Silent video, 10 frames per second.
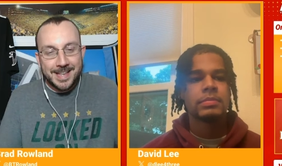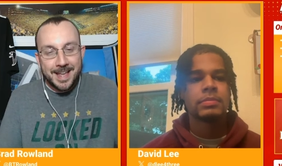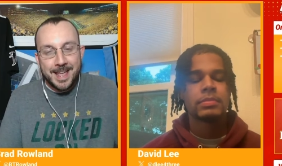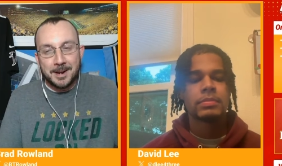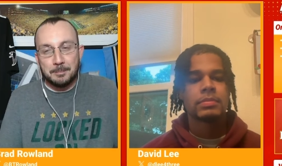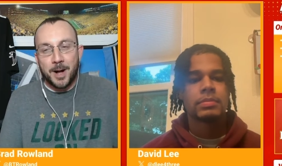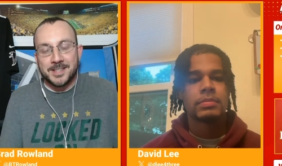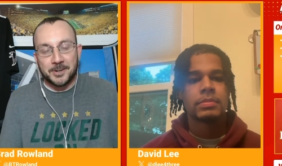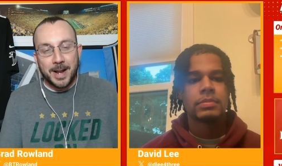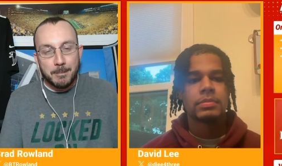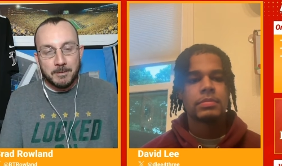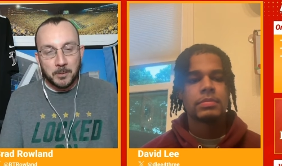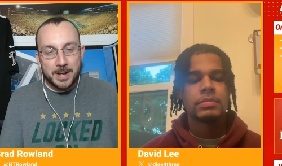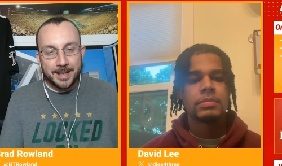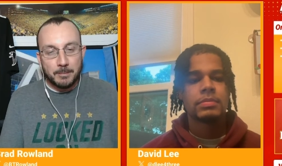Speaker 1: He had, he had a monster game over the
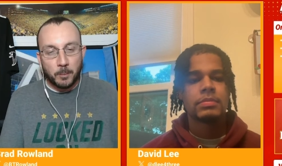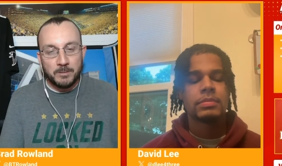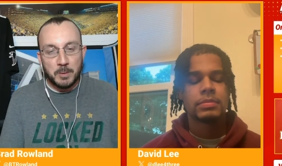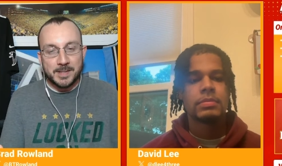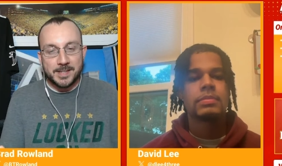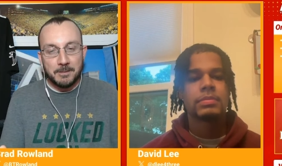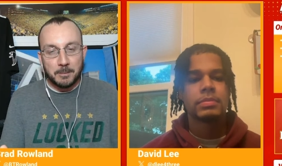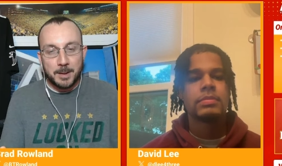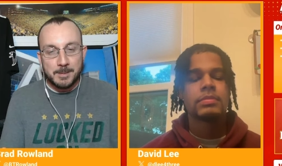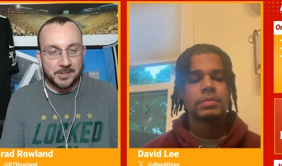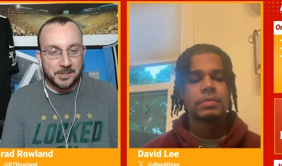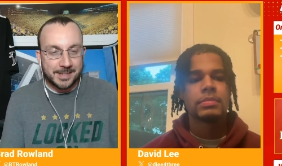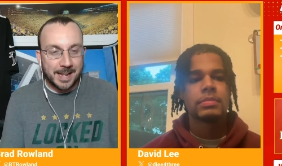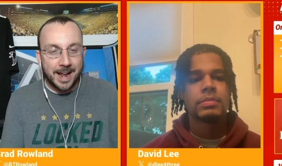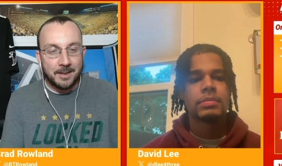weekend, but what have you been seeing from him? Is it
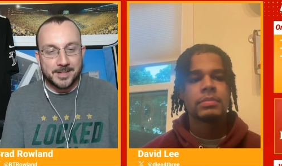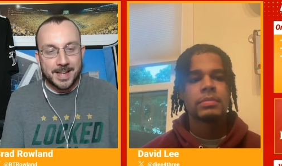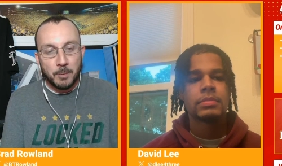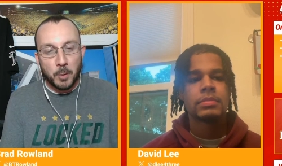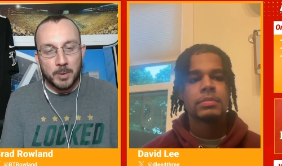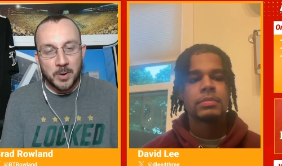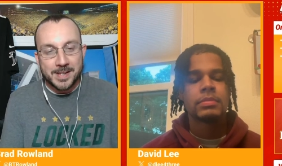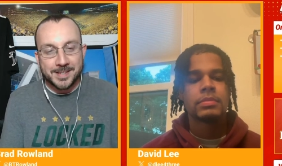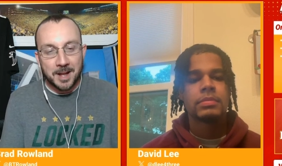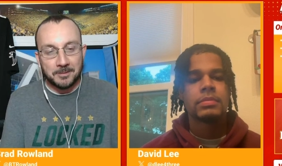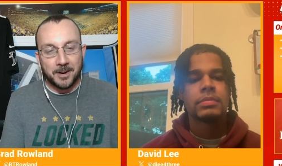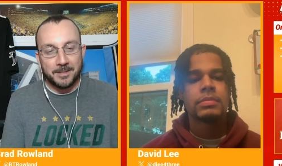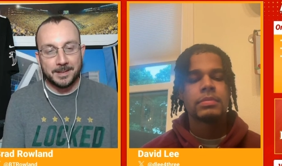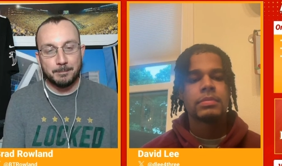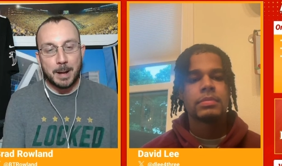just kind of the same old Bogey stuff or
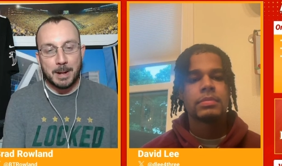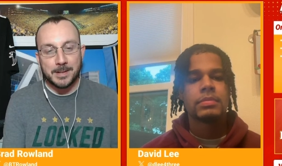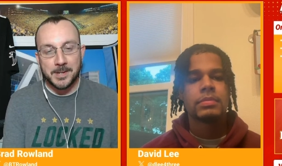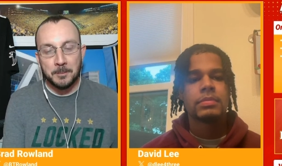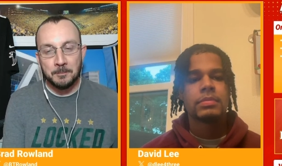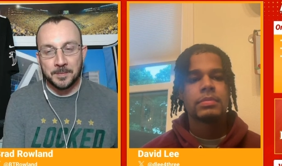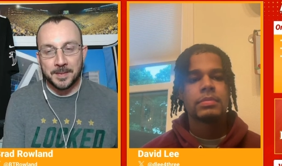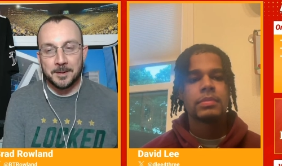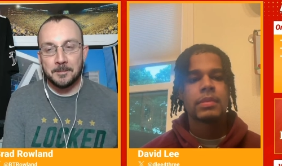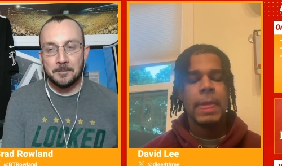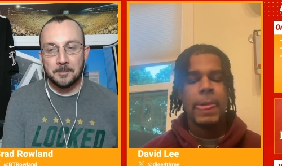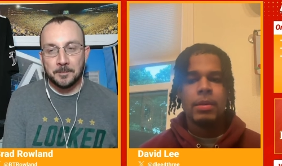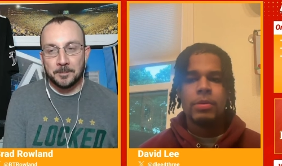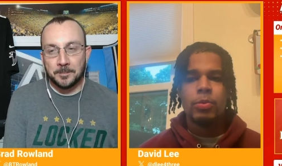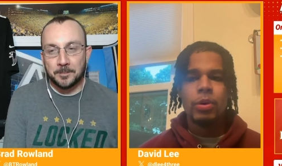anything pop out to you?
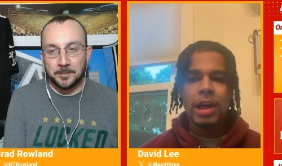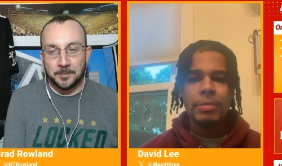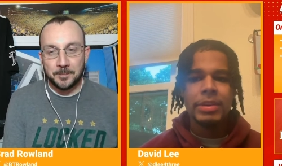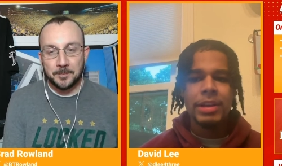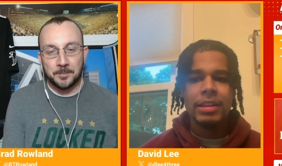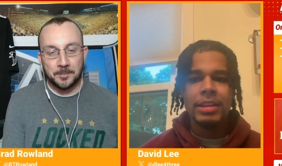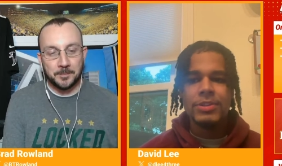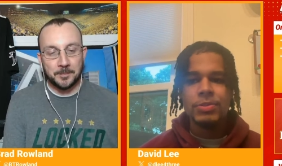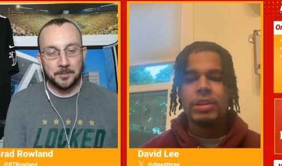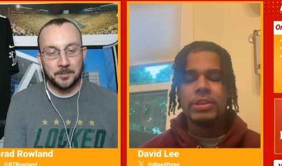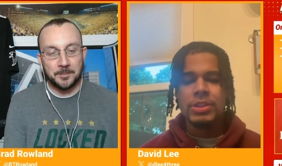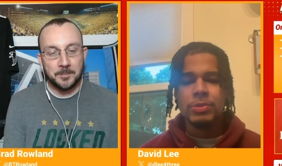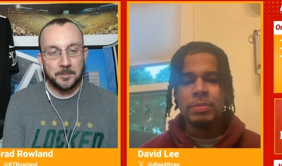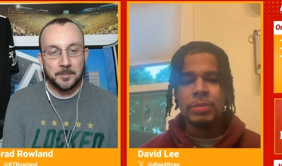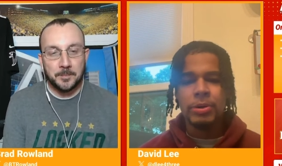
Speaker 2: Well, I mean, I think it's really interesting
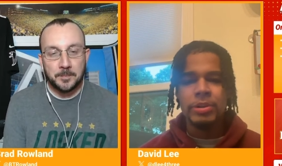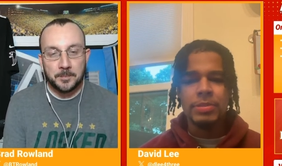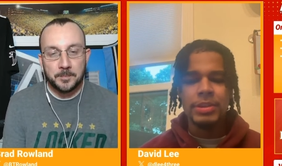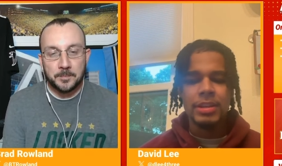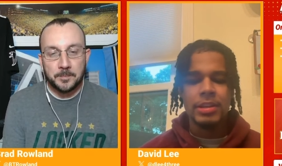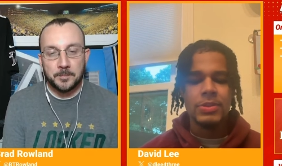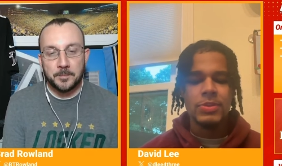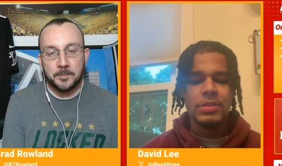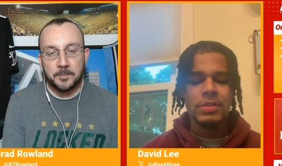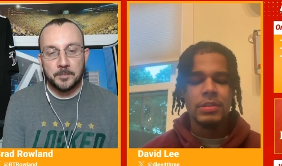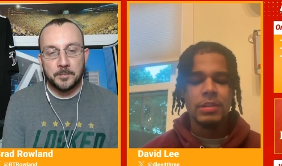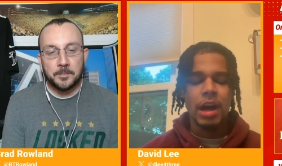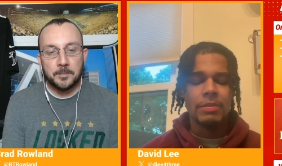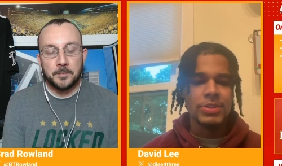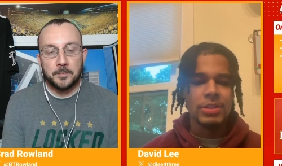with Bogey because
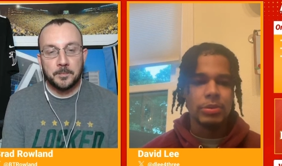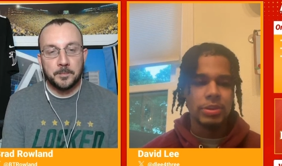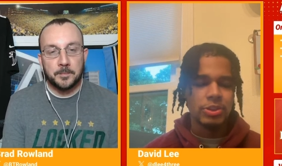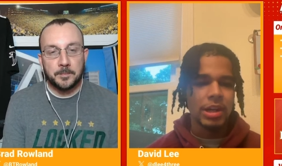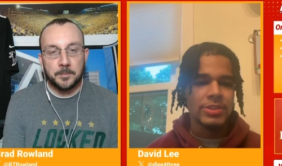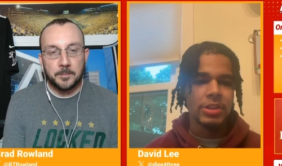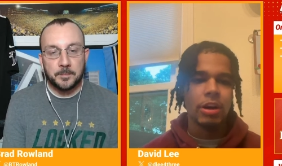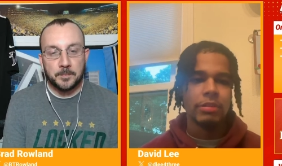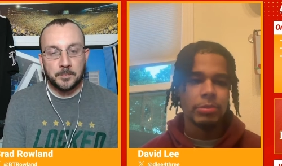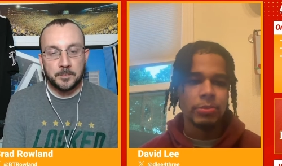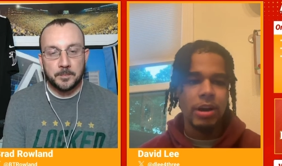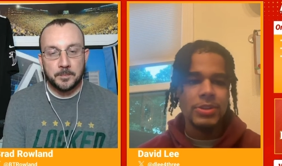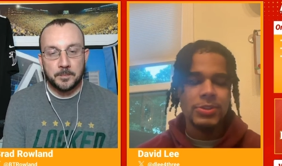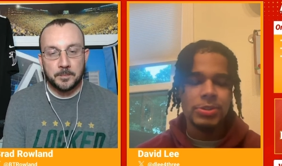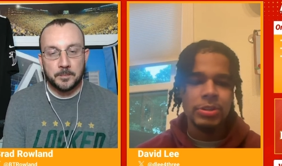obviously with DeJounte off the
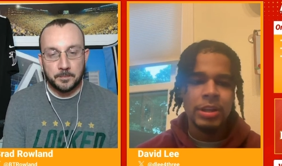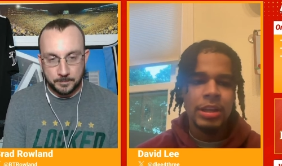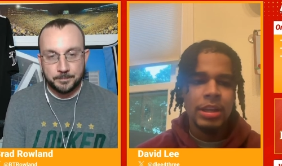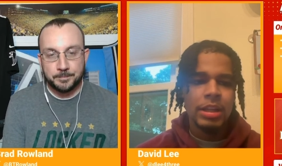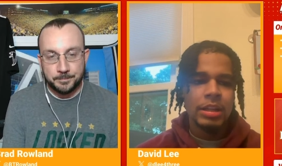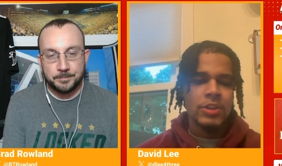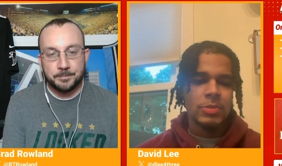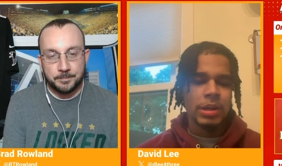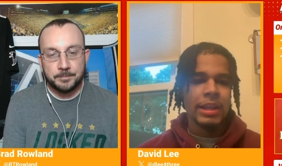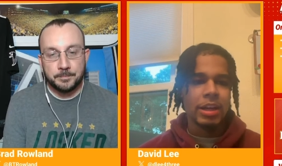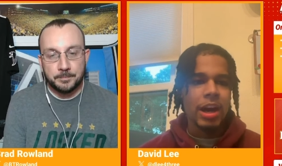roster, there's been a lot of